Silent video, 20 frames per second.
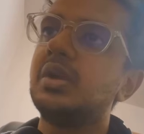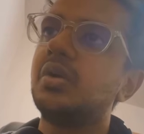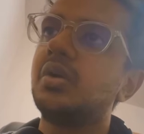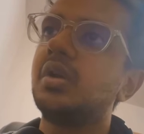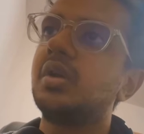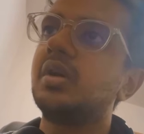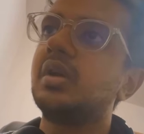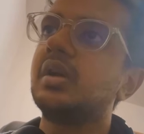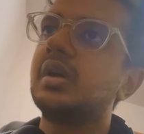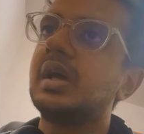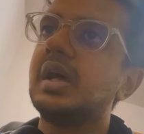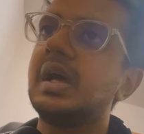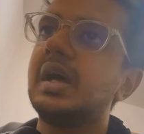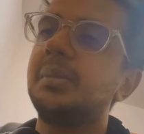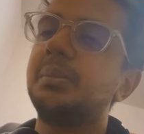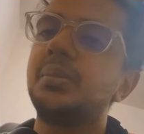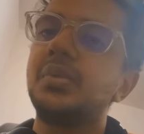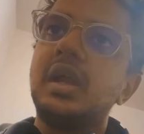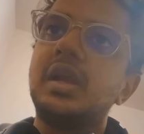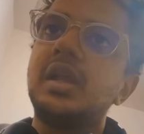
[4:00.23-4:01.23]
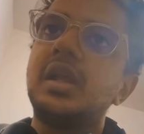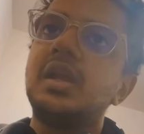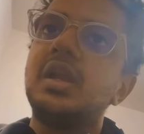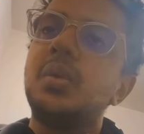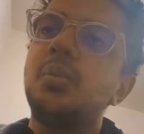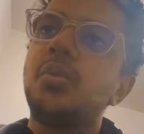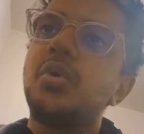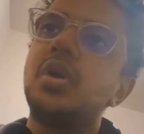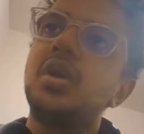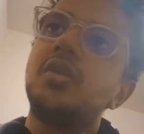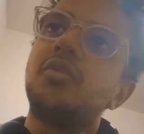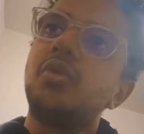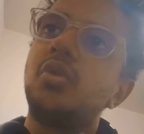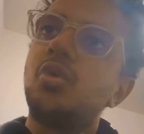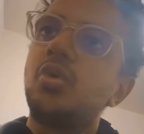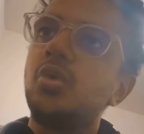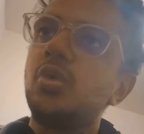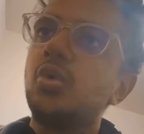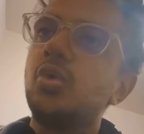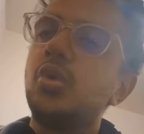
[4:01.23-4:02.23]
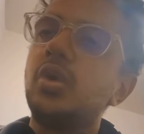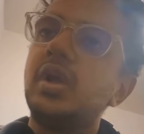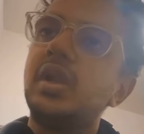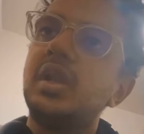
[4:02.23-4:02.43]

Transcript: on an app. At any point, if you want to go